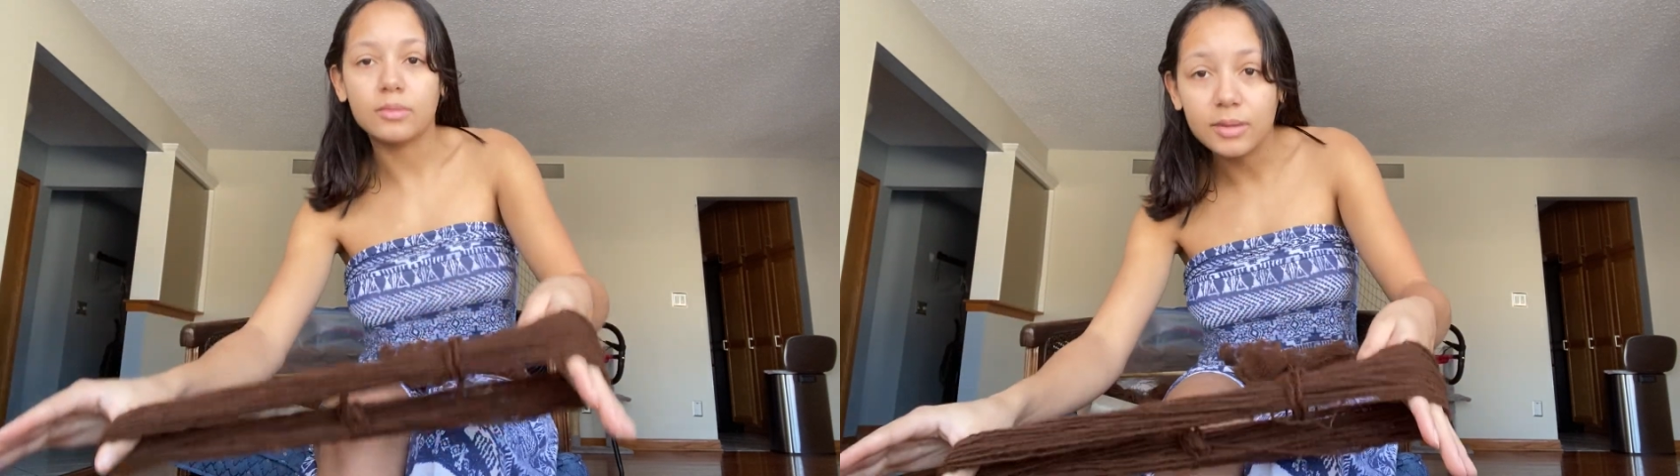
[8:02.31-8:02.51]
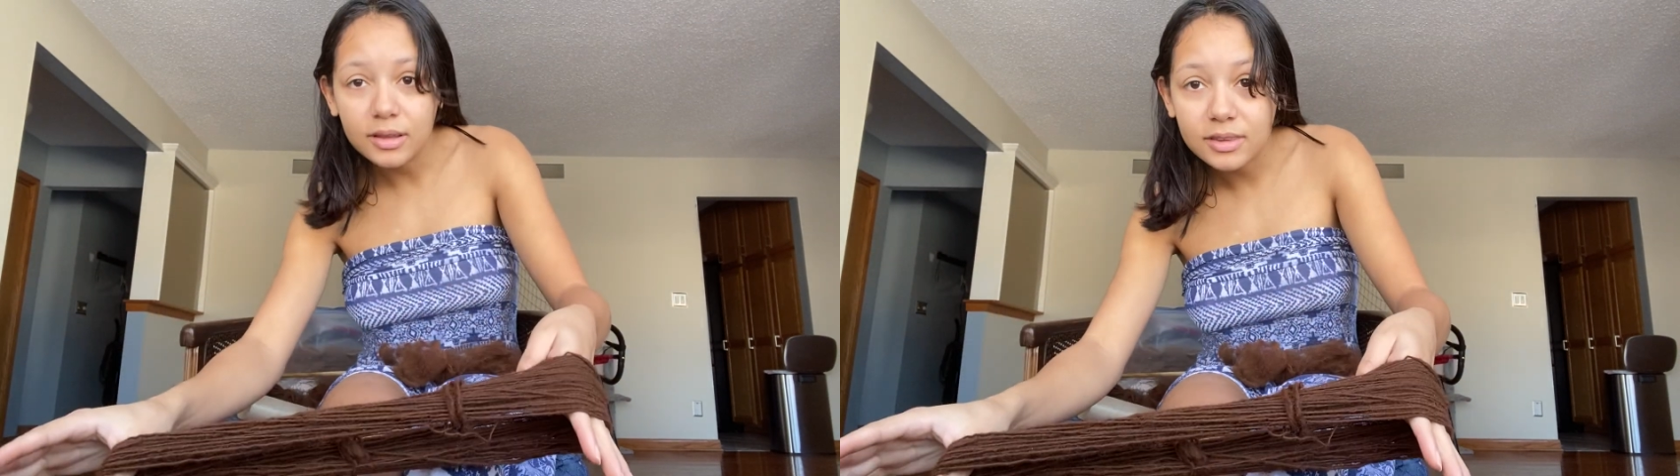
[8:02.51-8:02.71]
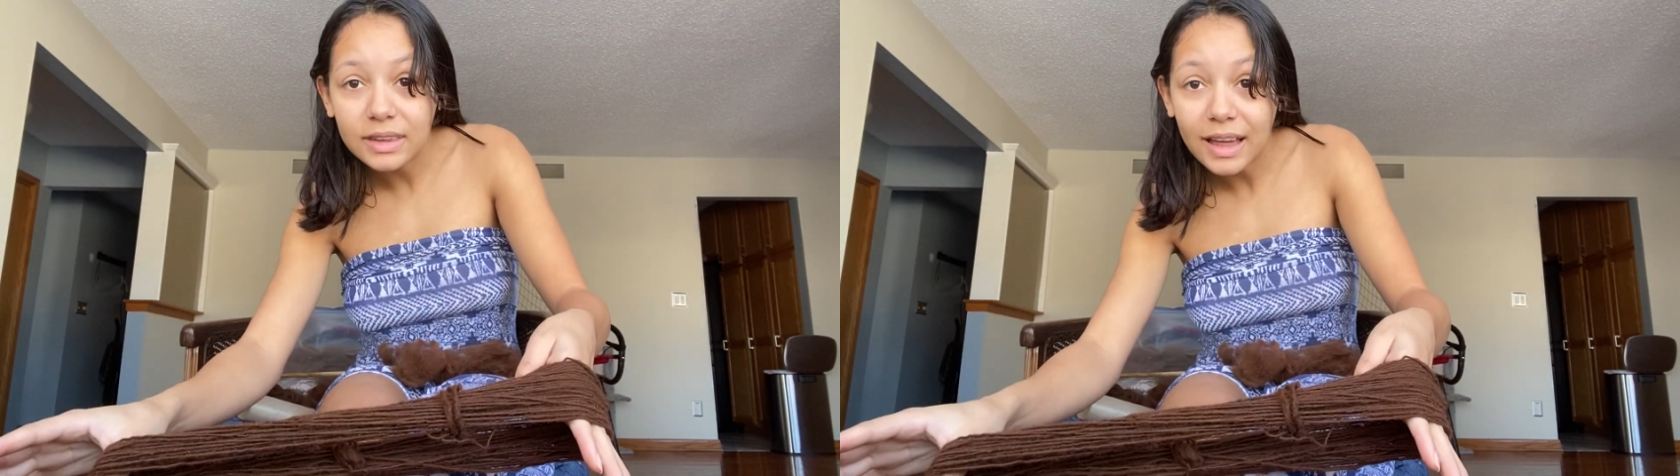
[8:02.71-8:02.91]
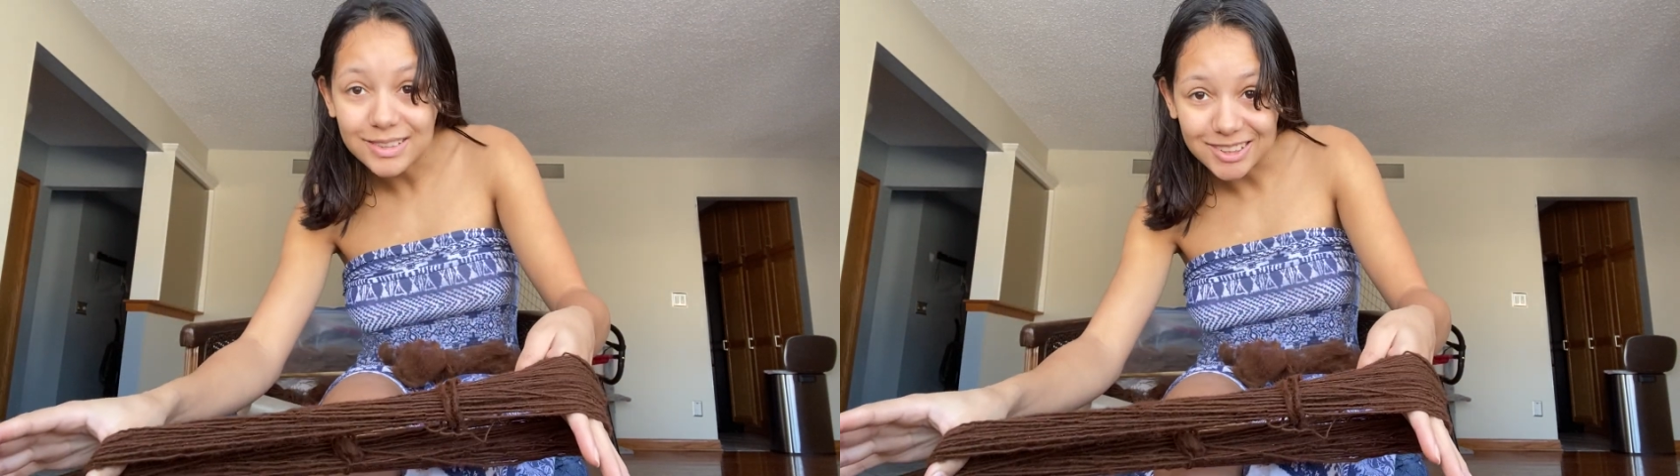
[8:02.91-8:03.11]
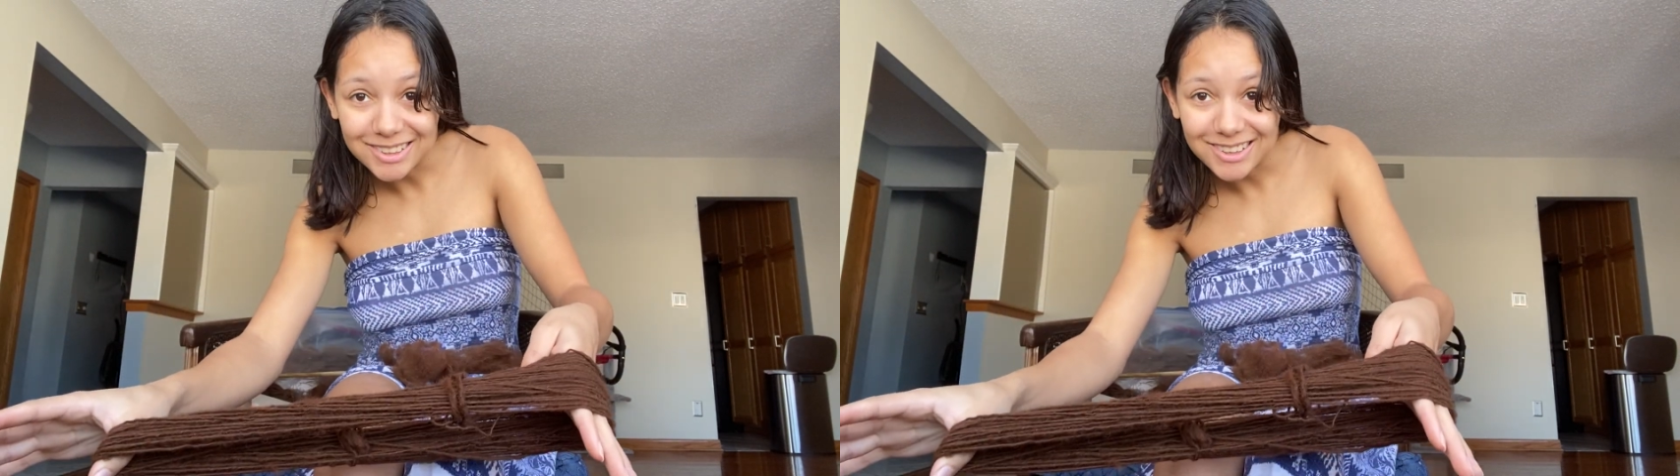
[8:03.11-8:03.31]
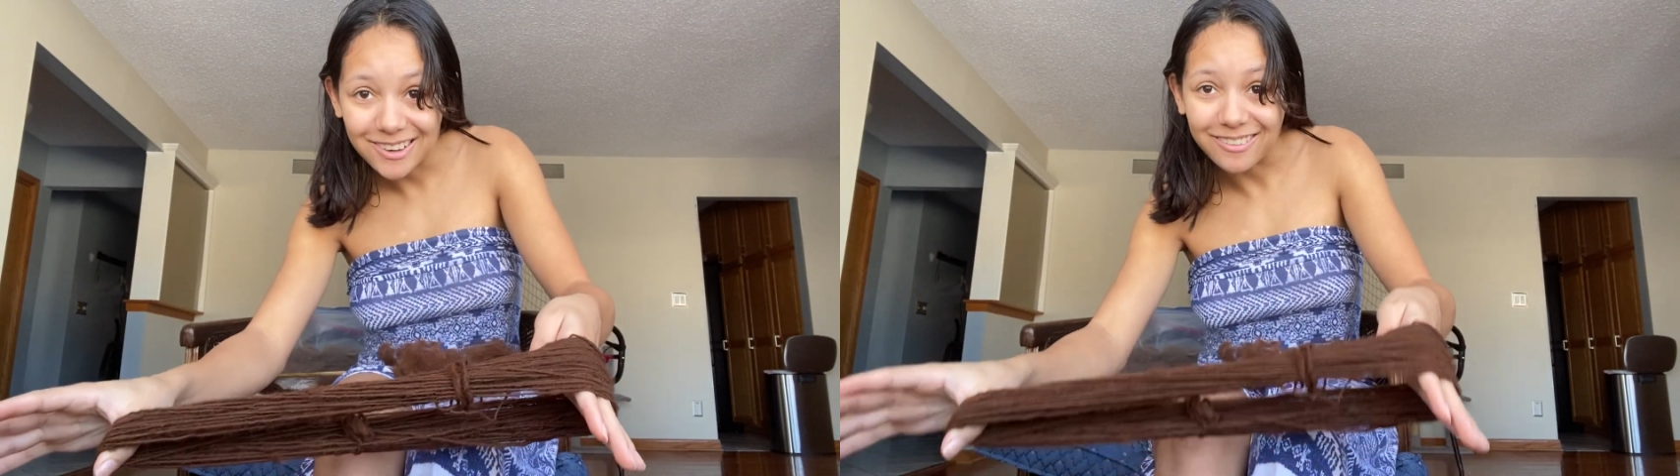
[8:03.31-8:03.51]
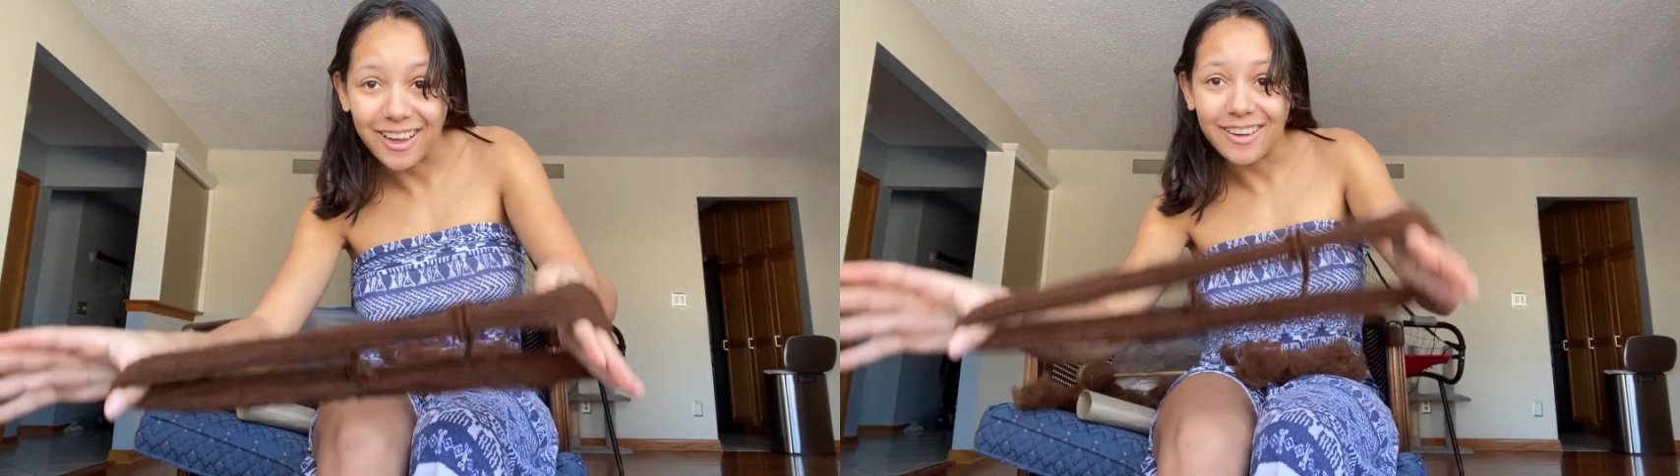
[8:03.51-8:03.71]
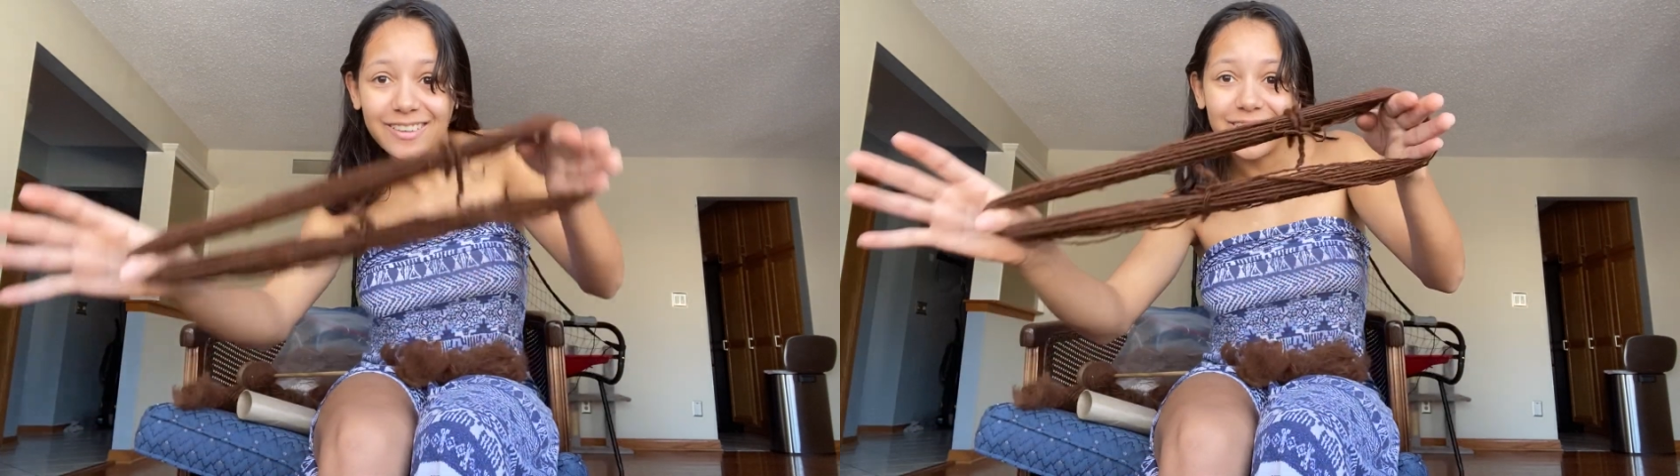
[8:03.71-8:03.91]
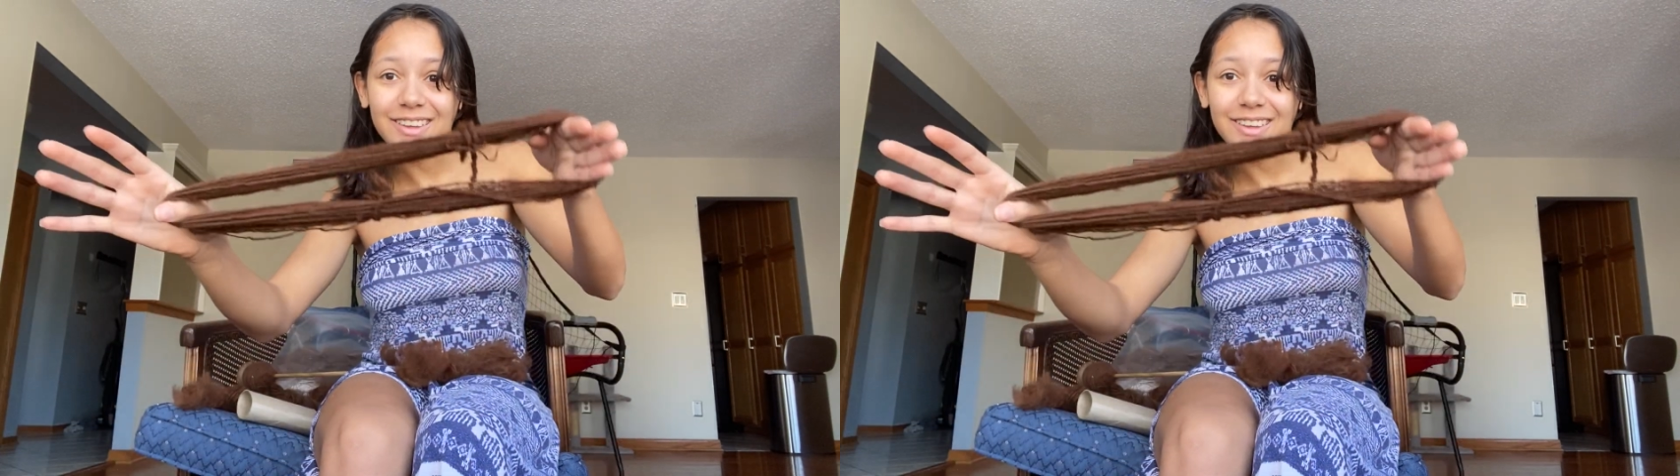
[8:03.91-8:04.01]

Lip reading: release the tension, okay?